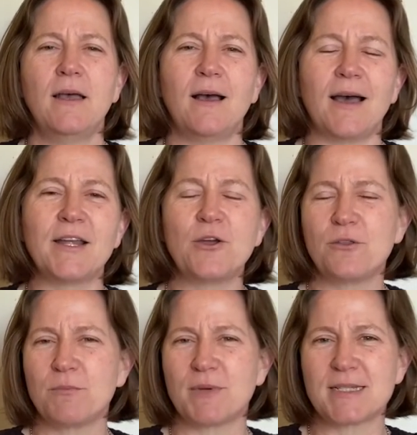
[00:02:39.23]
I know
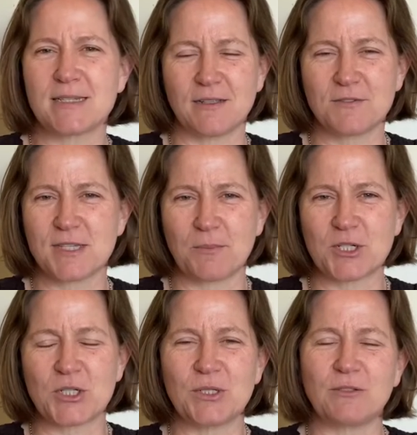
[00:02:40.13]
that my
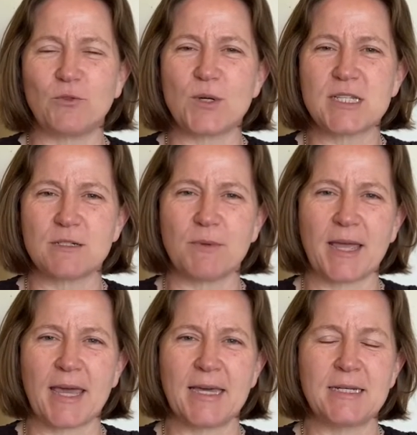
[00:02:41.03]
self-saboteur, the voice in my
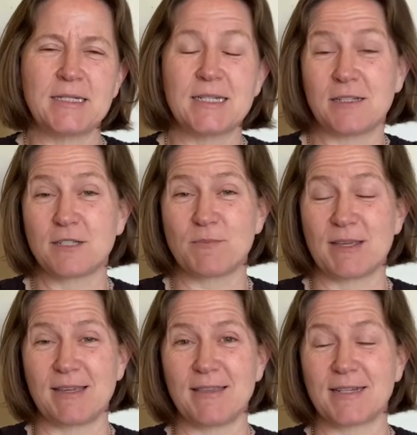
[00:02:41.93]
head, tells
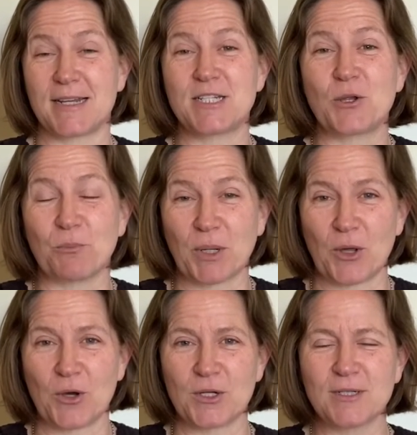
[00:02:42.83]
me that I don't
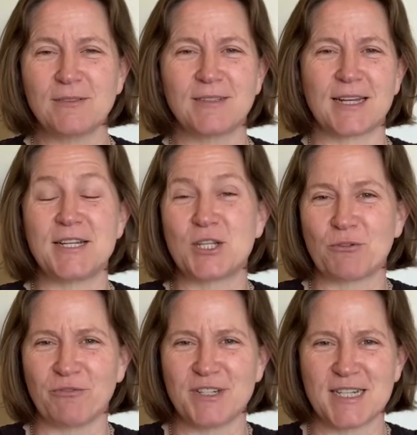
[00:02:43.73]
belong, that I
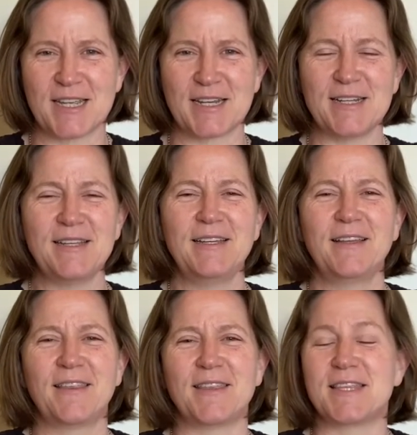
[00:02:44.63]
don't fit in,
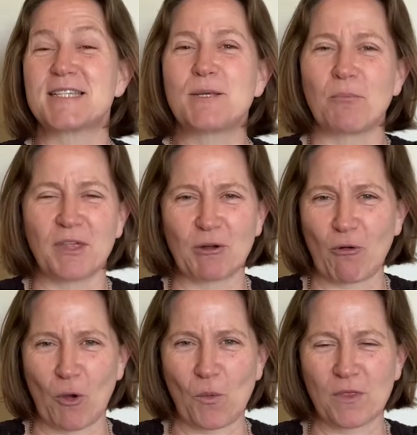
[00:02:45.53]
that there's something
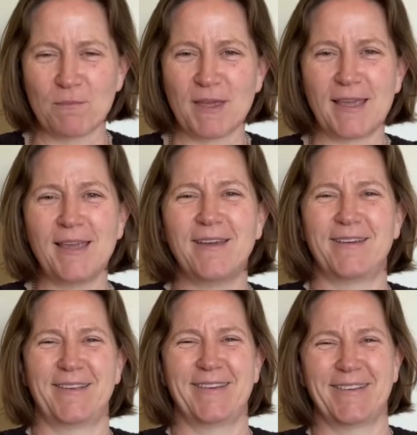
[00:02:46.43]
wrong with me,
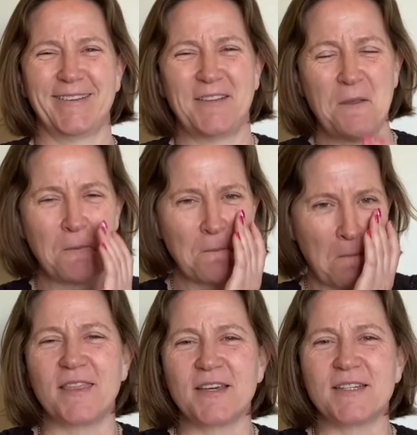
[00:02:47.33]

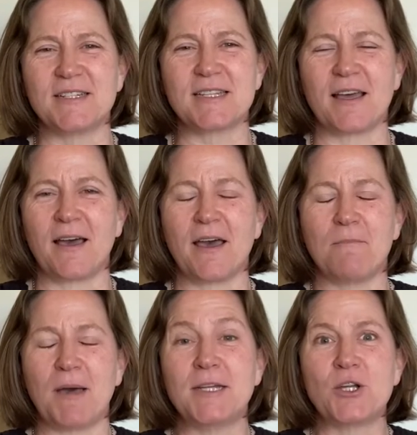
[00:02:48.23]
that
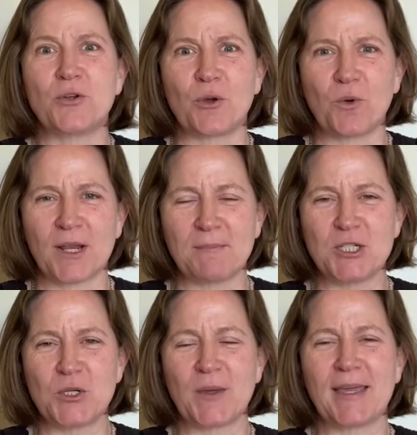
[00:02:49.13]
I don't know what I'm
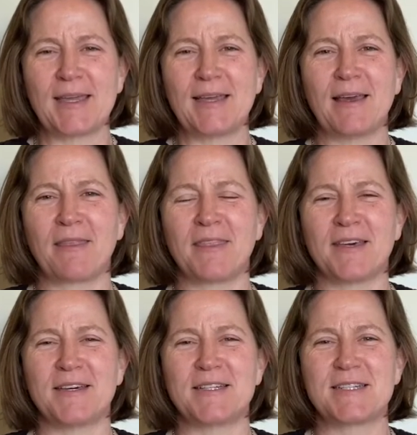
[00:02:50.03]
doing,
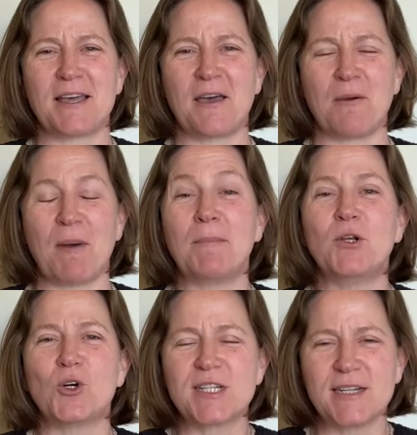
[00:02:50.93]
that I'm
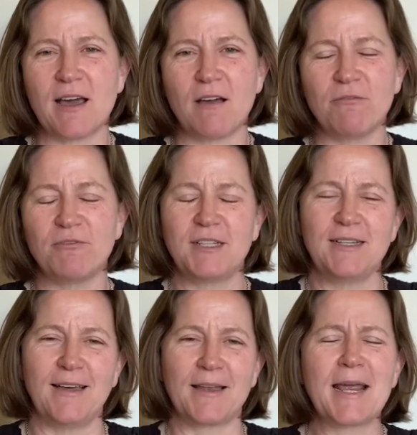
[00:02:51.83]
not enough.
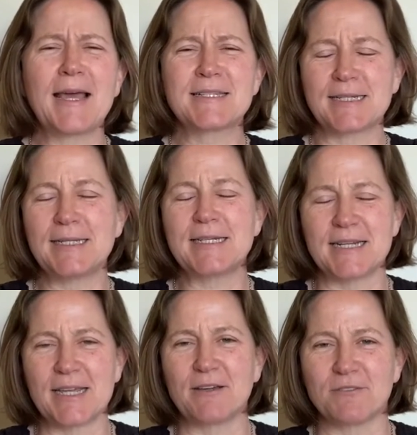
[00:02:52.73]
And it has a
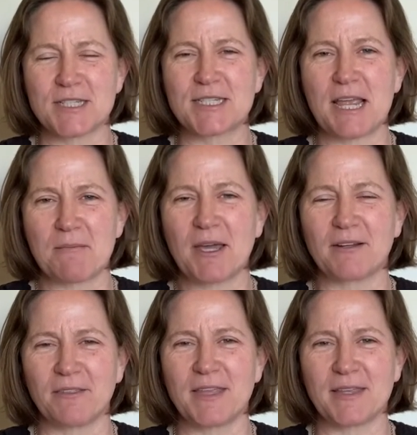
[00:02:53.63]
litany of the same
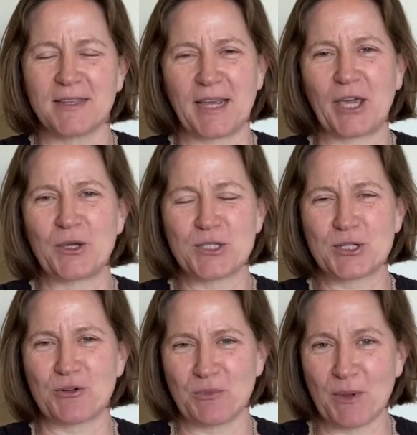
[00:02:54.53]
kind of thing that it goes
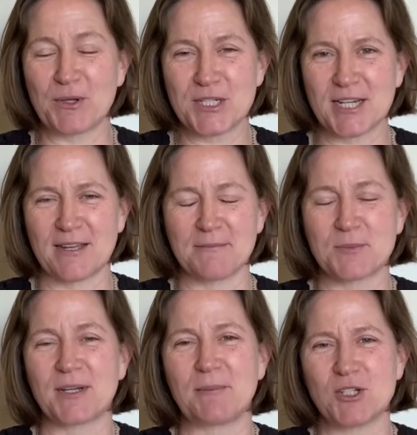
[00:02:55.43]
through most times
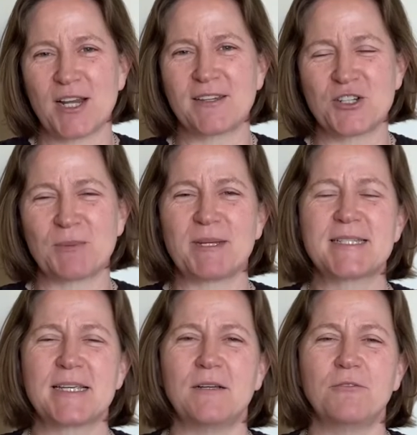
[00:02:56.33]
when I'm challenging
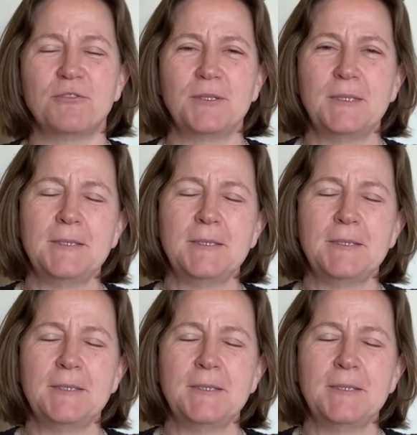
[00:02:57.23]
myself.